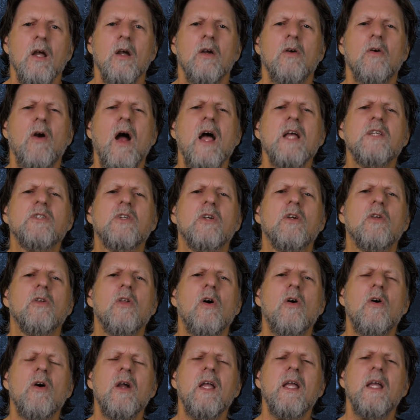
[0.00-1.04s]
Christ's
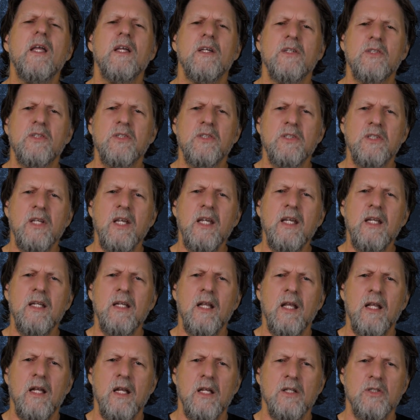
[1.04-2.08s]
glory is seen
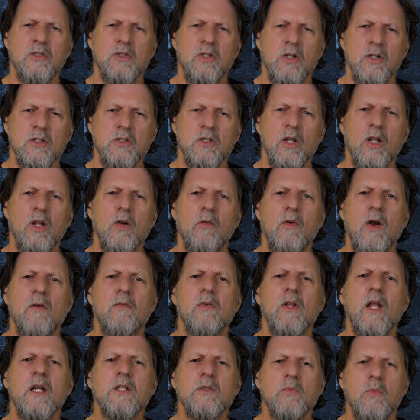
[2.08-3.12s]
in his church. Look at
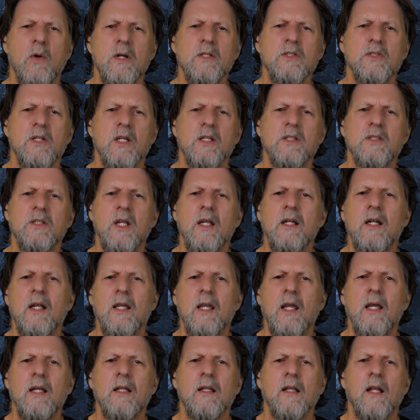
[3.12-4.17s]
Revelation 1:16
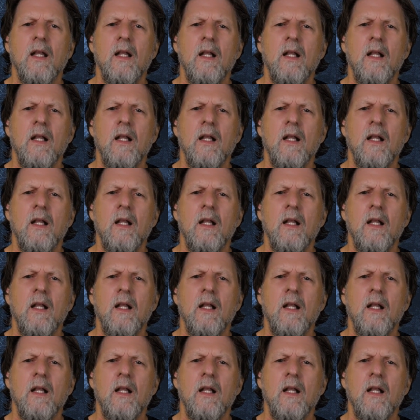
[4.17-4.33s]
again.